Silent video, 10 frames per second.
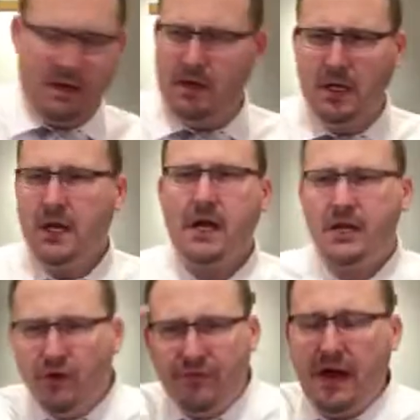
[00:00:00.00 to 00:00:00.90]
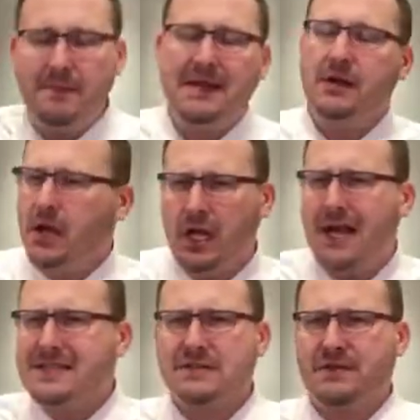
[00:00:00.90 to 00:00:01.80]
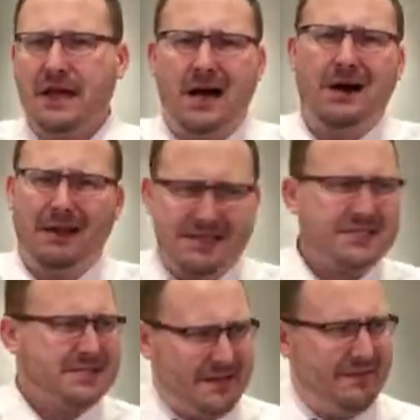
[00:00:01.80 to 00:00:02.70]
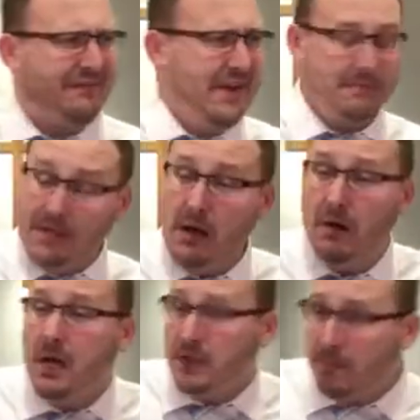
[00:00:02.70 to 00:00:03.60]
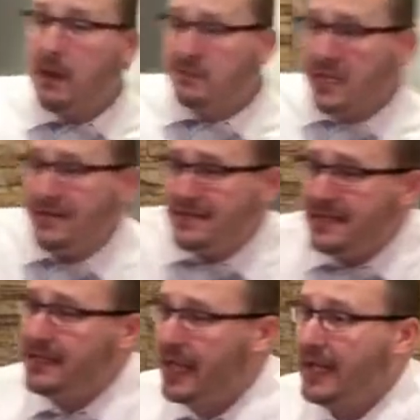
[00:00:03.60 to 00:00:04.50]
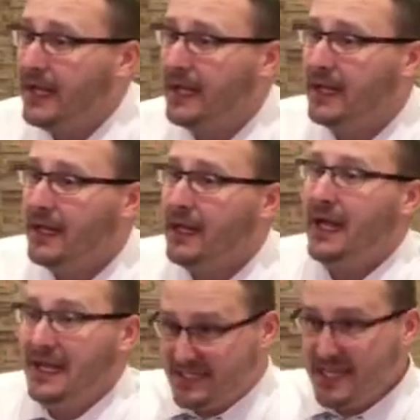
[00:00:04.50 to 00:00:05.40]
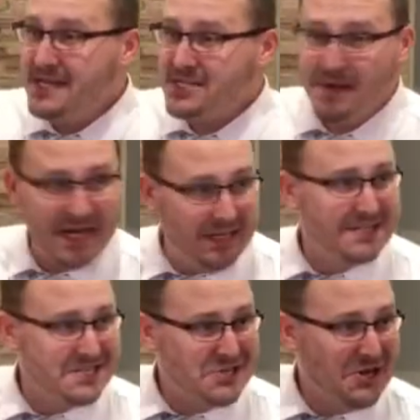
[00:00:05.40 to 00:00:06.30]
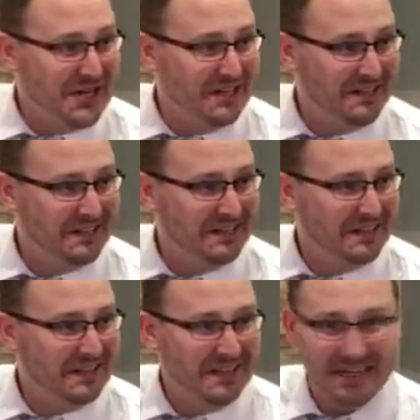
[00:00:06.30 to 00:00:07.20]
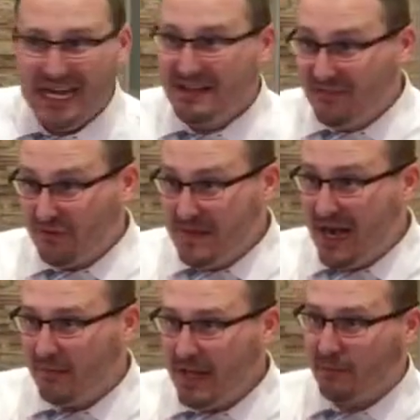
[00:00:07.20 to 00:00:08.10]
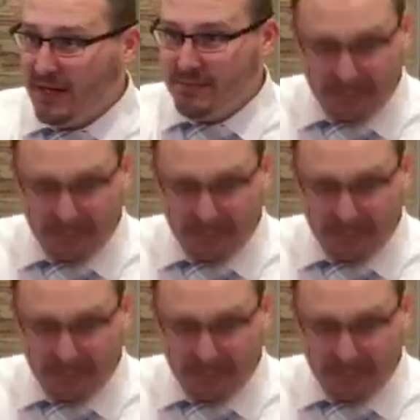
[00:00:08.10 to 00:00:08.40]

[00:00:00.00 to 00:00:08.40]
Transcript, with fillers: Well, you don't, I mean, you know, a lot of times we think, oh, that's just another thing. But no, the brother was led to send me that. And he sent it to me and I listened to it. And then from there, I'm like, wait a